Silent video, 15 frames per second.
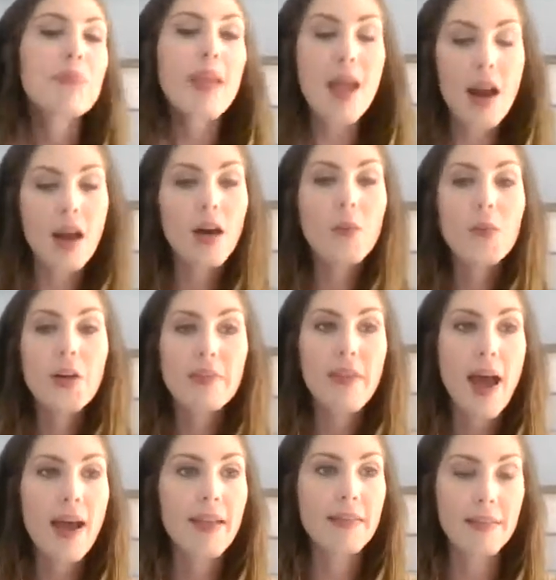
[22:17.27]
And I'll put
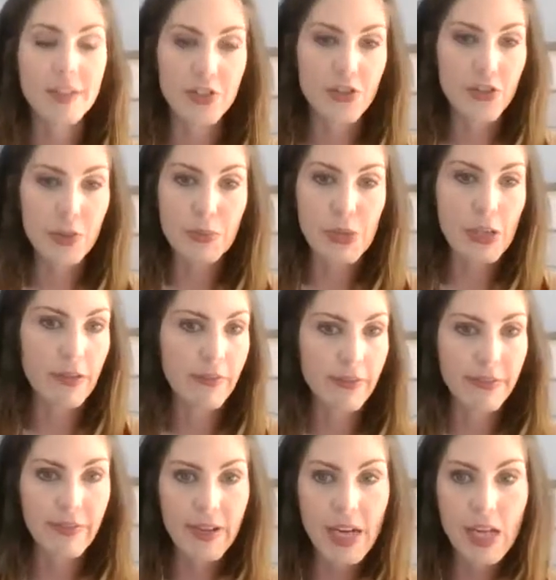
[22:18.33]
that in the description of the
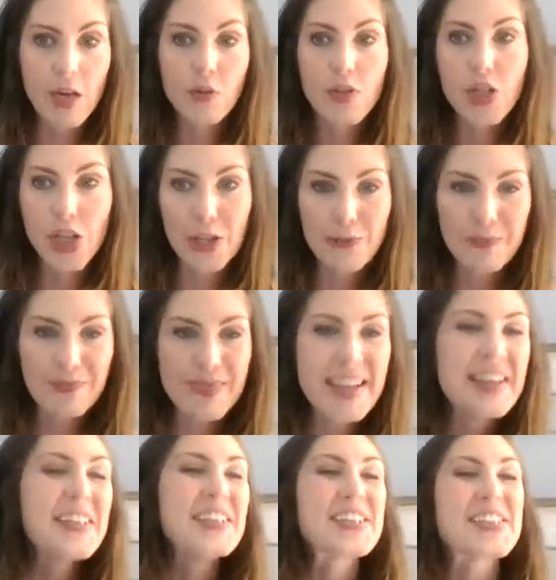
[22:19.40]
video too.
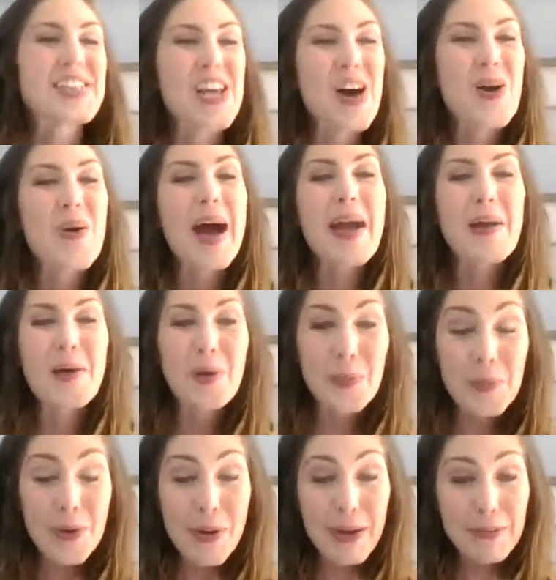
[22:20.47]
So I hope
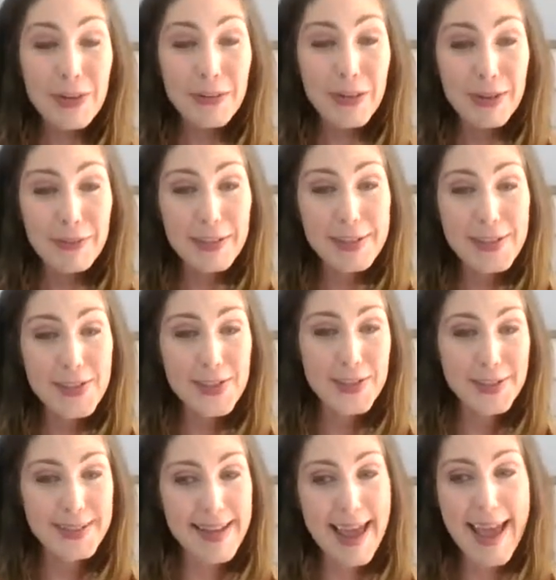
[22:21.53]
you have a great rest of your
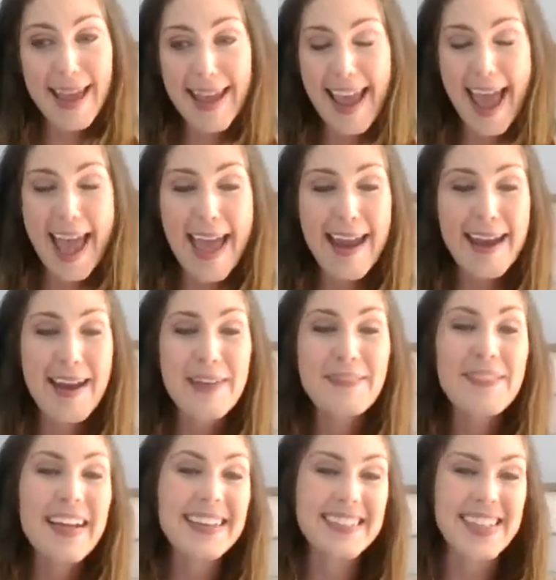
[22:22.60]
day, and
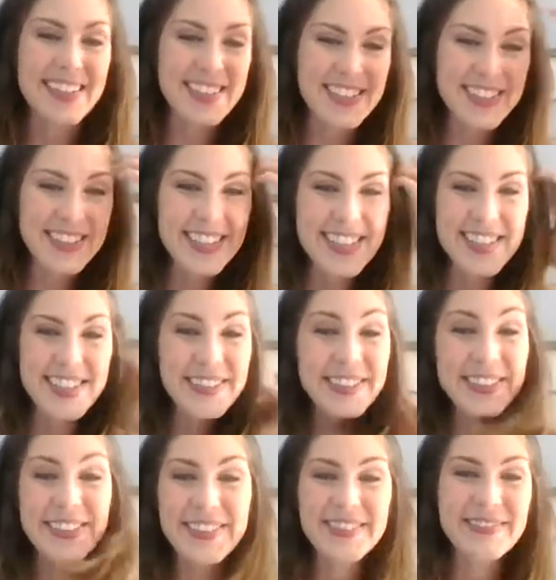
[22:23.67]
I'll talk to you all
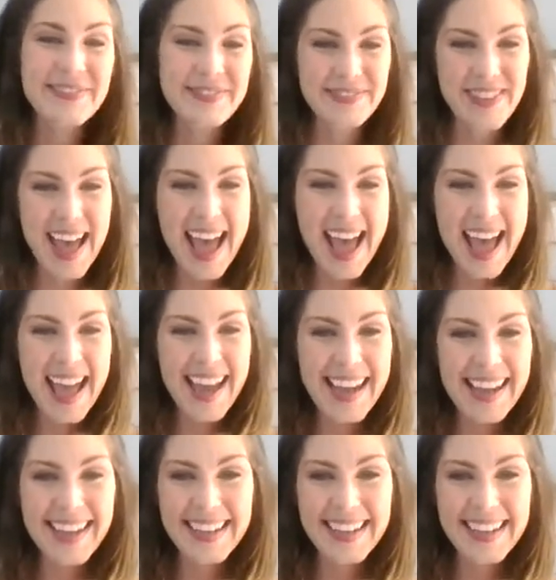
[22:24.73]
soon. Bye.